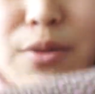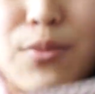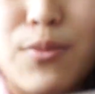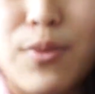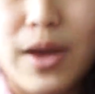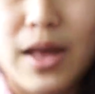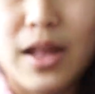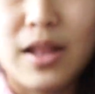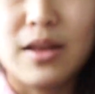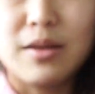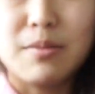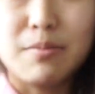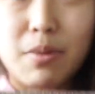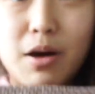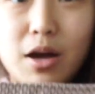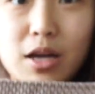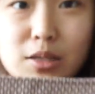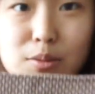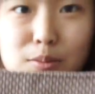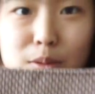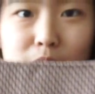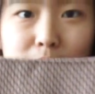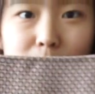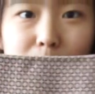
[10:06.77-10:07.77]
well in
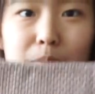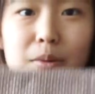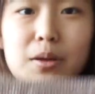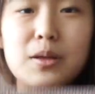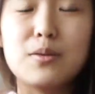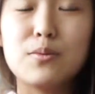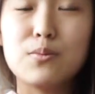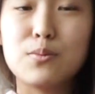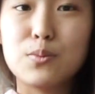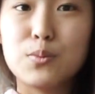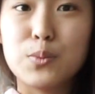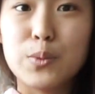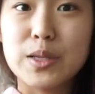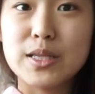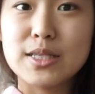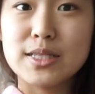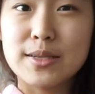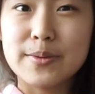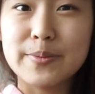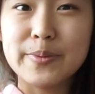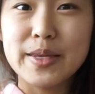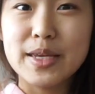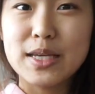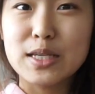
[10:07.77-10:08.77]
Poshmark, but when
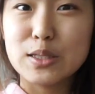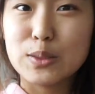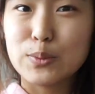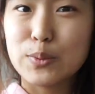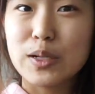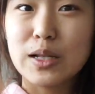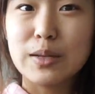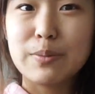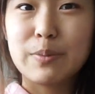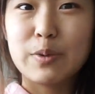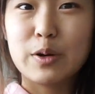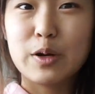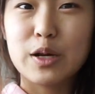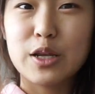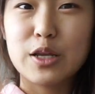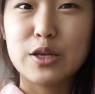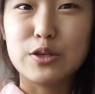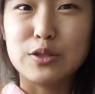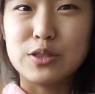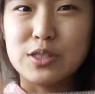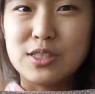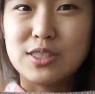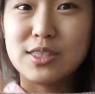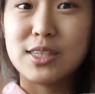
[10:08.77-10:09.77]
something is really pretty,
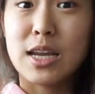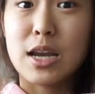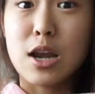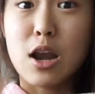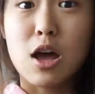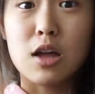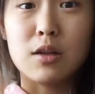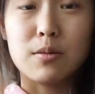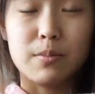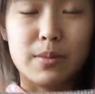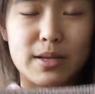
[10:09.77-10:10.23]
you just cannot